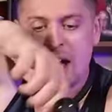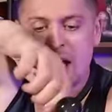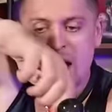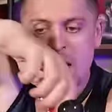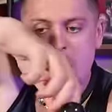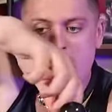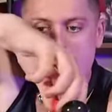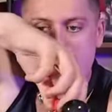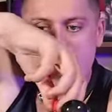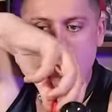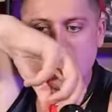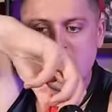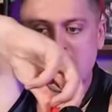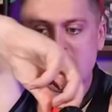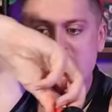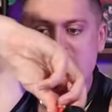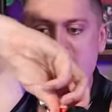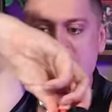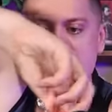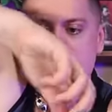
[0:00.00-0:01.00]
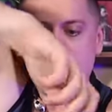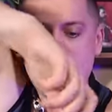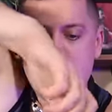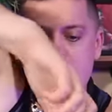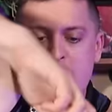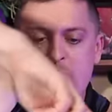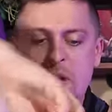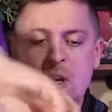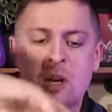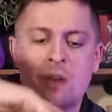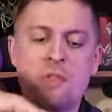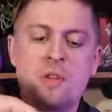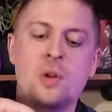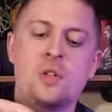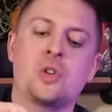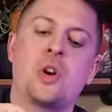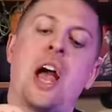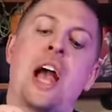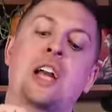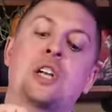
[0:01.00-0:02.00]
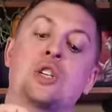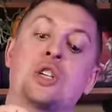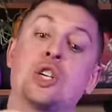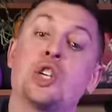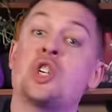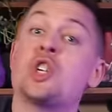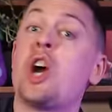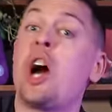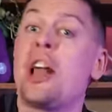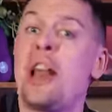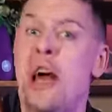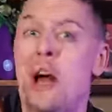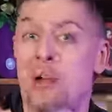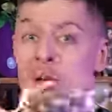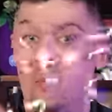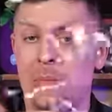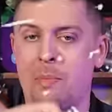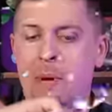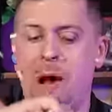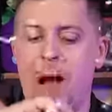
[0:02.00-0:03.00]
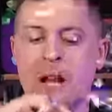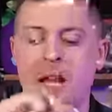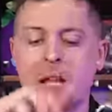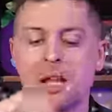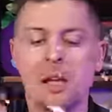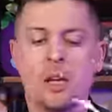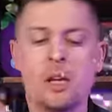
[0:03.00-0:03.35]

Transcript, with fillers: uh, about only 700 billion of those are actually shot out of the body,